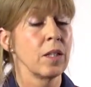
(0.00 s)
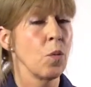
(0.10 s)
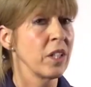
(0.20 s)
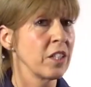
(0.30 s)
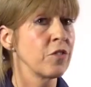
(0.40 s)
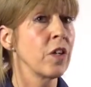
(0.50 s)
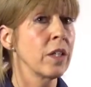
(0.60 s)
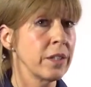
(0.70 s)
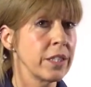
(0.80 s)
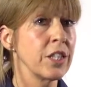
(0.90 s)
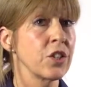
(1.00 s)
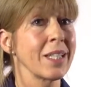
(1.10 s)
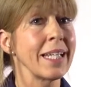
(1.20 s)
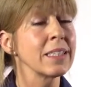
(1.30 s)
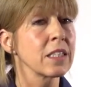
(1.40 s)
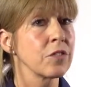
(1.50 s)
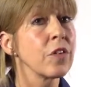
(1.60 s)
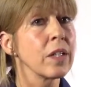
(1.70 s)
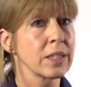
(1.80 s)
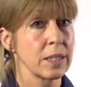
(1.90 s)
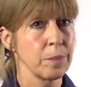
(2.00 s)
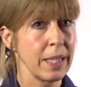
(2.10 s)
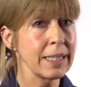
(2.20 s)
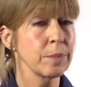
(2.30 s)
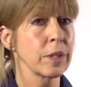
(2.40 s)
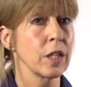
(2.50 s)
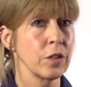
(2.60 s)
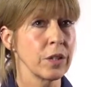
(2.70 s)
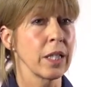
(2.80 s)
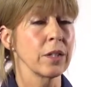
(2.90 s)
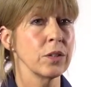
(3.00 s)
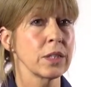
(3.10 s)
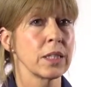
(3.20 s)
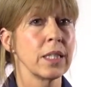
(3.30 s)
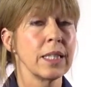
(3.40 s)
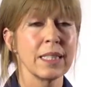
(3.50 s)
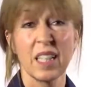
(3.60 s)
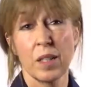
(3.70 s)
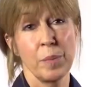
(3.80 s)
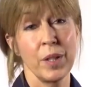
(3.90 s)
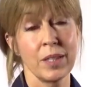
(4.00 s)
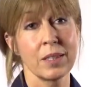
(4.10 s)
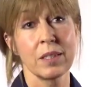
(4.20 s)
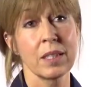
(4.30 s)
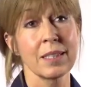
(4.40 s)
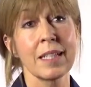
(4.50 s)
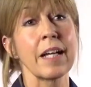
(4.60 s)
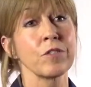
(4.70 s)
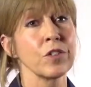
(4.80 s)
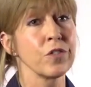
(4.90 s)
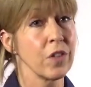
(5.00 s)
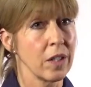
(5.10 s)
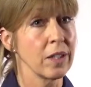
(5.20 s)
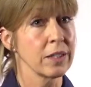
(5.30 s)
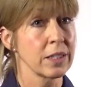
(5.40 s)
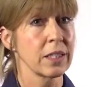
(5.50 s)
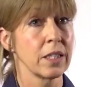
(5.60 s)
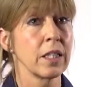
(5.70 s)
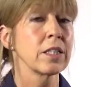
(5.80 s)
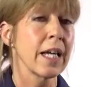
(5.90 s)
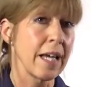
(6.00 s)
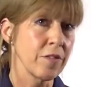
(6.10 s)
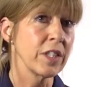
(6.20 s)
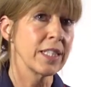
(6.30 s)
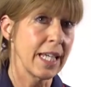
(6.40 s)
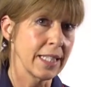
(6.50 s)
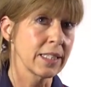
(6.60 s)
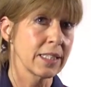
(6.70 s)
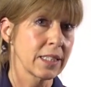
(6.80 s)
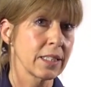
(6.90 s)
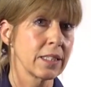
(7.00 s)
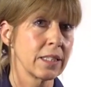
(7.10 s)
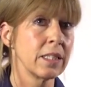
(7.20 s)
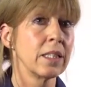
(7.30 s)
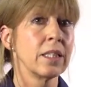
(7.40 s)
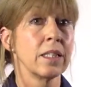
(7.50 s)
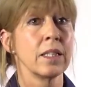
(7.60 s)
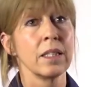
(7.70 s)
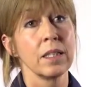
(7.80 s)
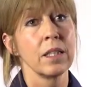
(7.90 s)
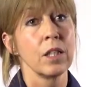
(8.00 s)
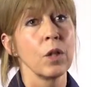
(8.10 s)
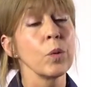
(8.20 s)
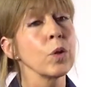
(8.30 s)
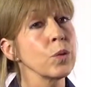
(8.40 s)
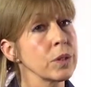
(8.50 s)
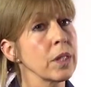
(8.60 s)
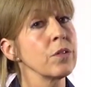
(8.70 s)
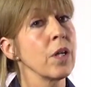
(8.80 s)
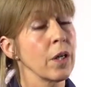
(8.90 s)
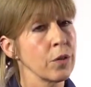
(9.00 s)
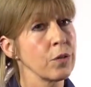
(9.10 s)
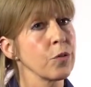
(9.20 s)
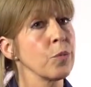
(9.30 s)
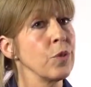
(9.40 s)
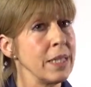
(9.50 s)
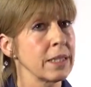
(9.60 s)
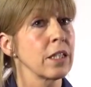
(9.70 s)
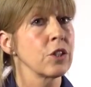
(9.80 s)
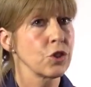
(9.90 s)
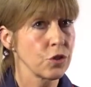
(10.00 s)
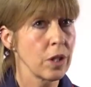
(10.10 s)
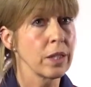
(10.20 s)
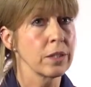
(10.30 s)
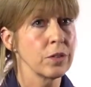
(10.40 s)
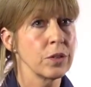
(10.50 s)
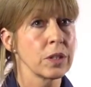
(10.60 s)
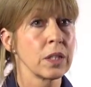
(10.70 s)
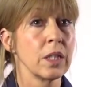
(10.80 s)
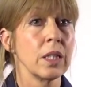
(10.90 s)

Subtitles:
One advantage against the fasting plasma glucose is that the person doesn't have to fast to have the test. We also know from research trials